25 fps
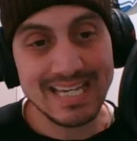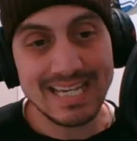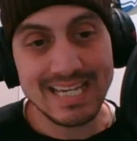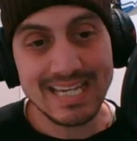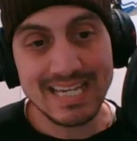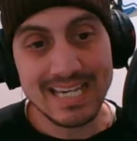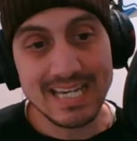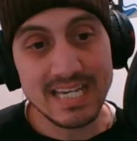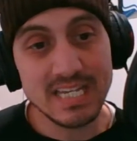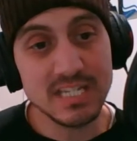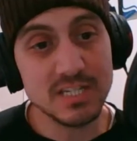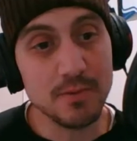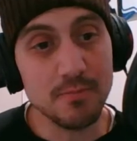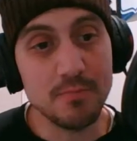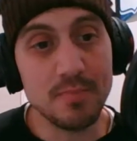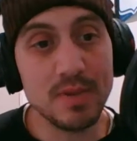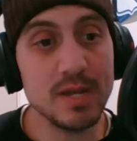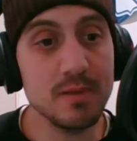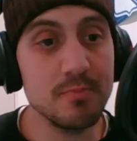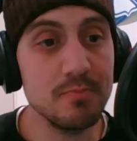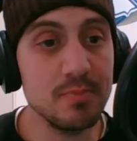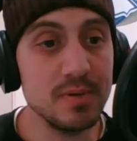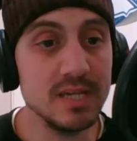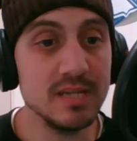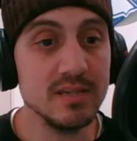he's a
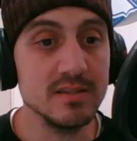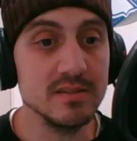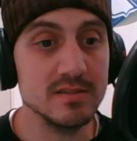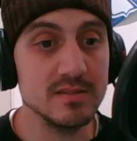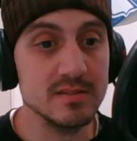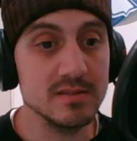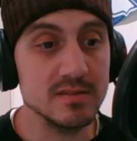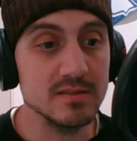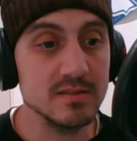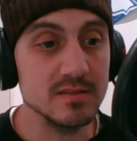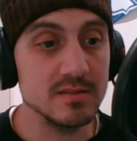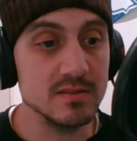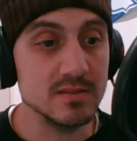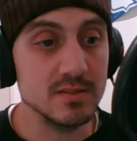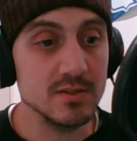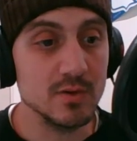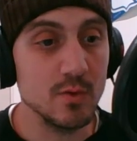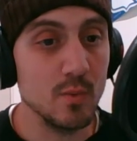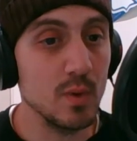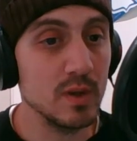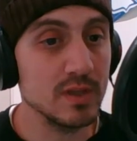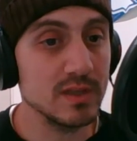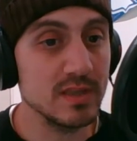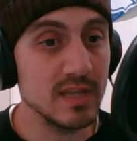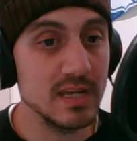big piece to
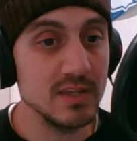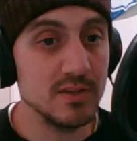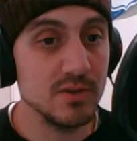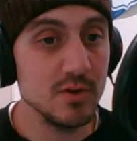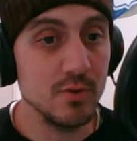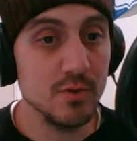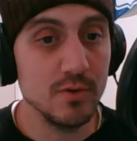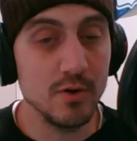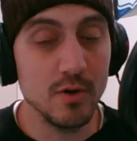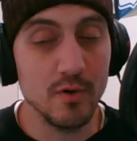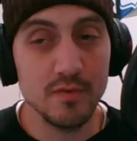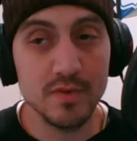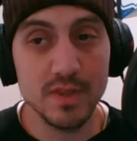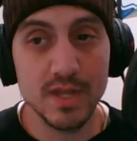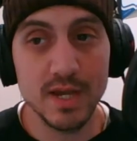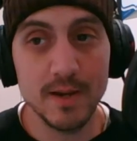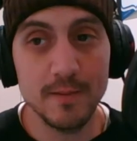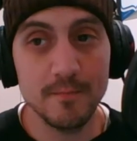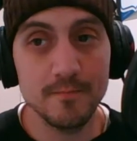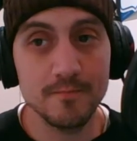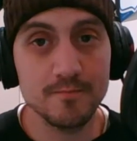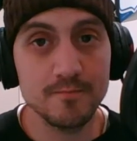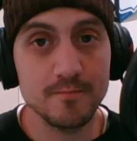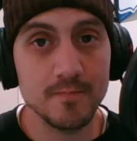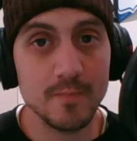what they're doing over there.
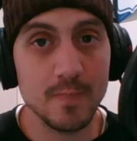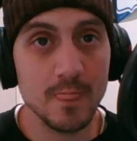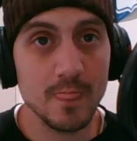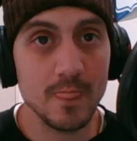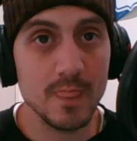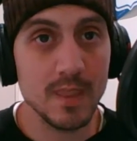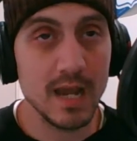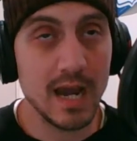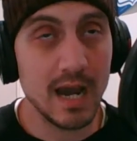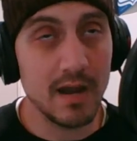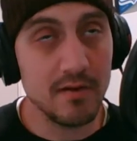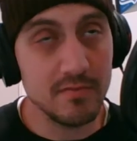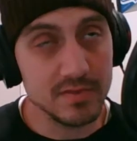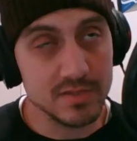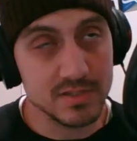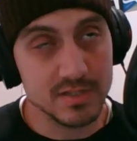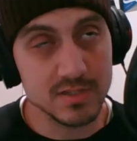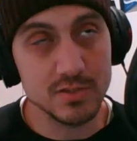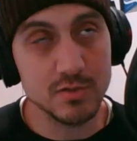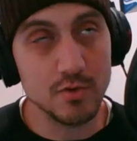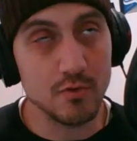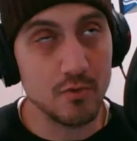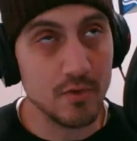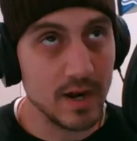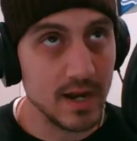Obviously,
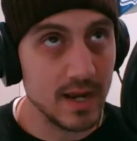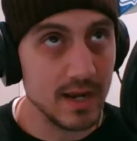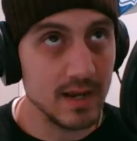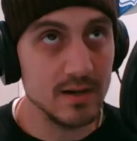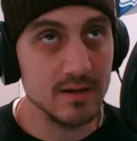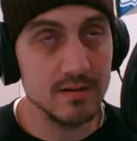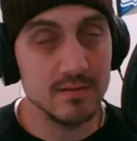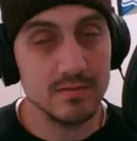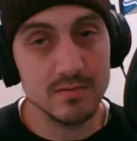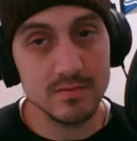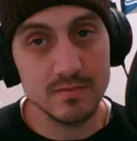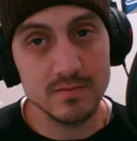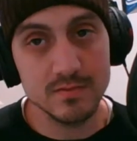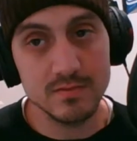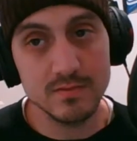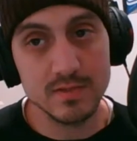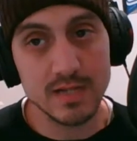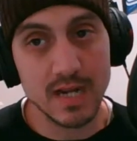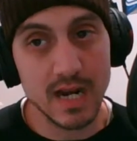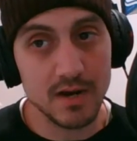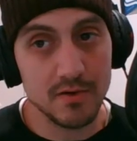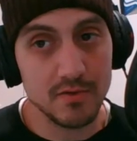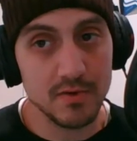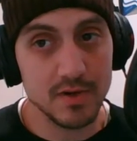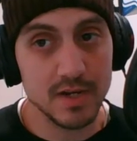Durant,
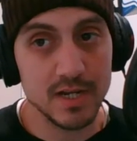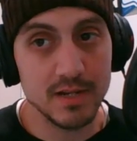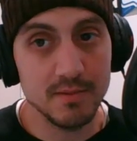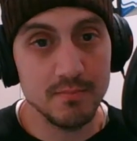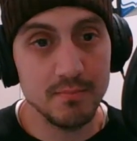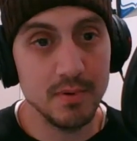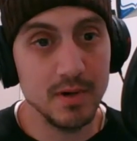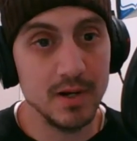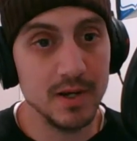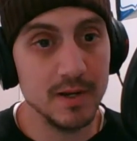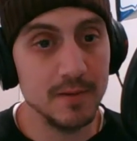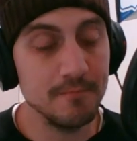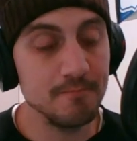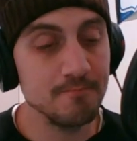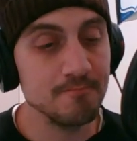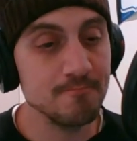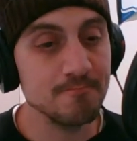Kyrie, but